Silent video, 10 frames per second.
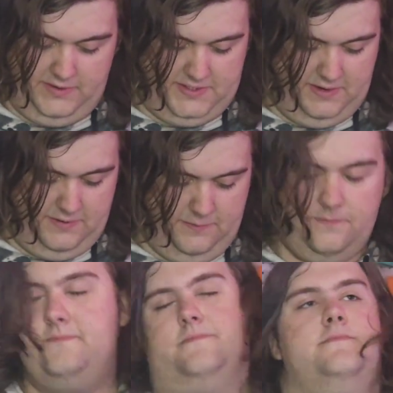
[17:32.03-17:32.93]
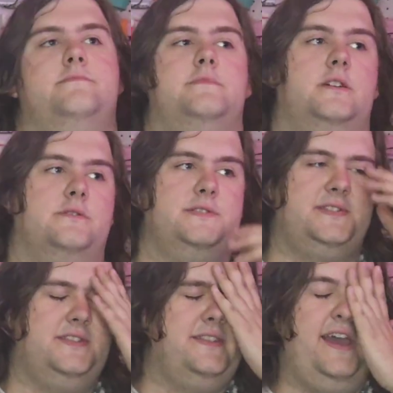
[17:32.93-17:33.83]
so there is
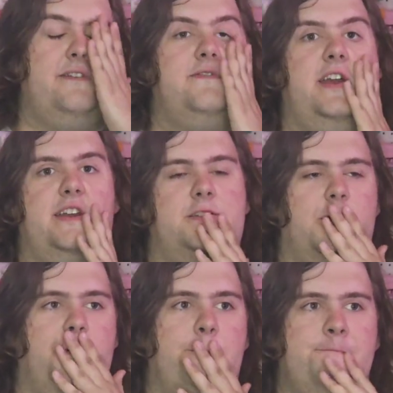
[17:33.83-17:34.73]
that factor.